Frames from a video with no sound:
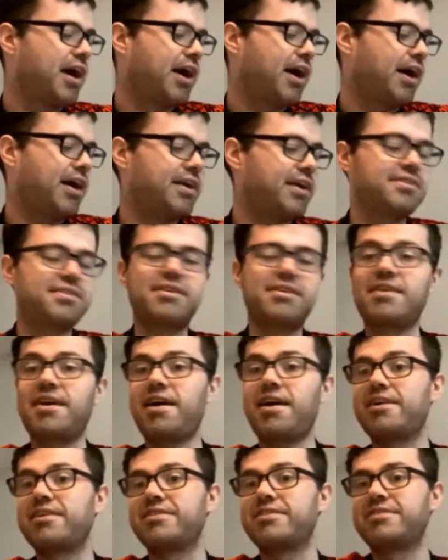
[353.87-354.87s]
And
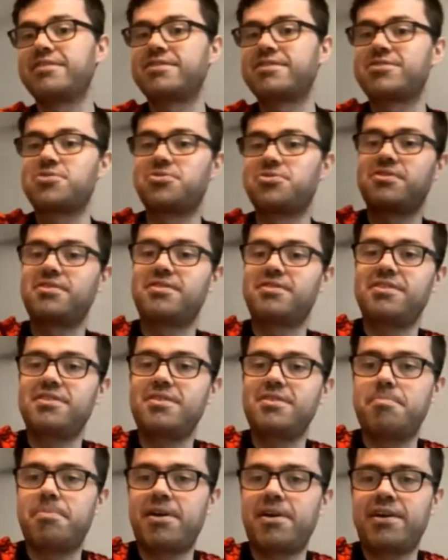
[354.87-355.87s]
yeah, it's good to see
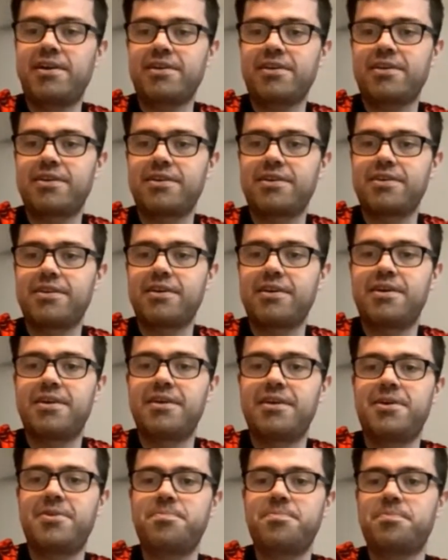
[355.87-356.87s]
you back.
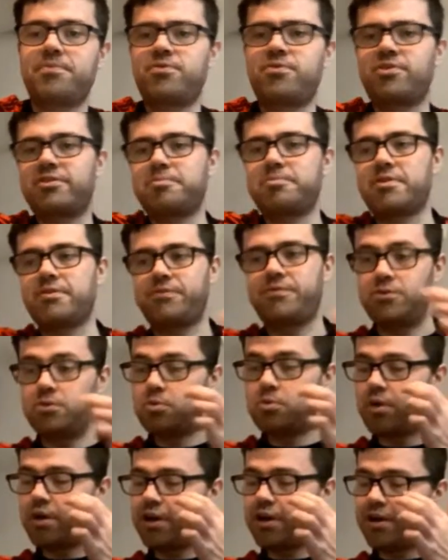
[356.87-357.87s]
I think it's been a
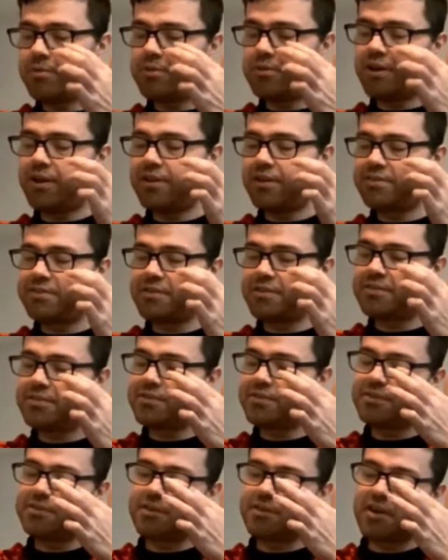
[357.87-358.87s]
few antics
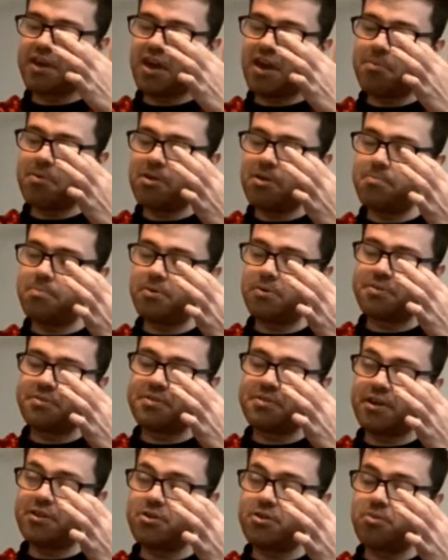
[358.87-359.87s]
since you came in, but
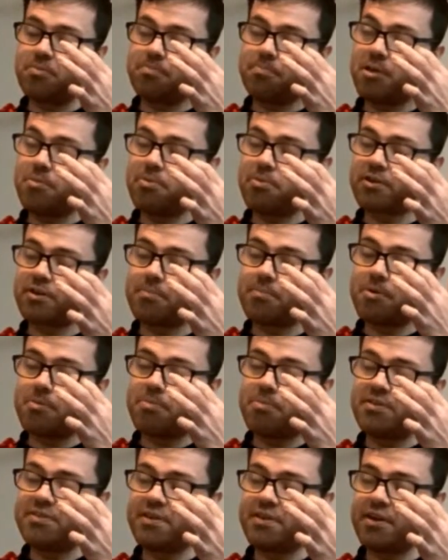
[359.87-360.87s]
I know people can be
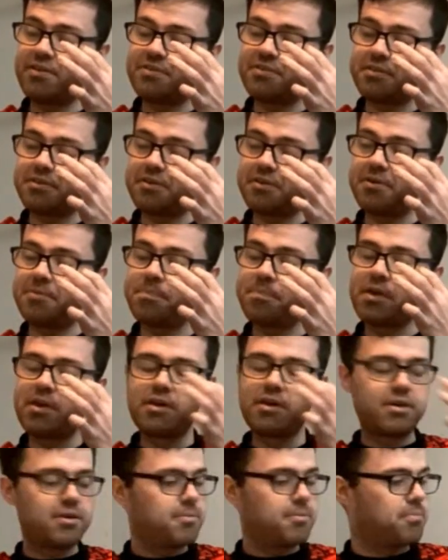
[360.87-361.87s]
busy, so
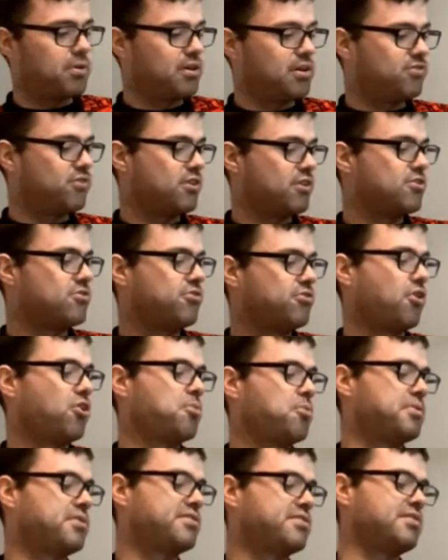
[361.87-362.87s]
appreciate you
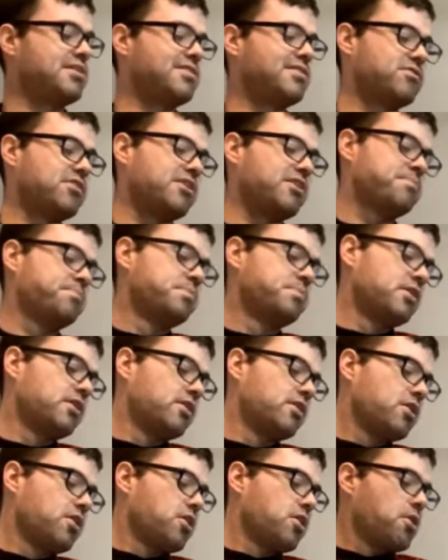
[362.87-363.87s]
joining this evening.
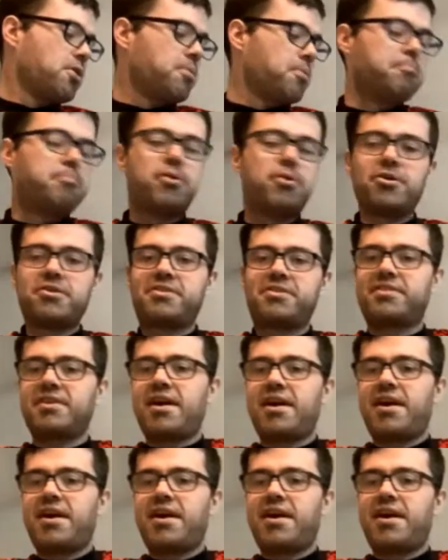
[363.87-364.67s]
But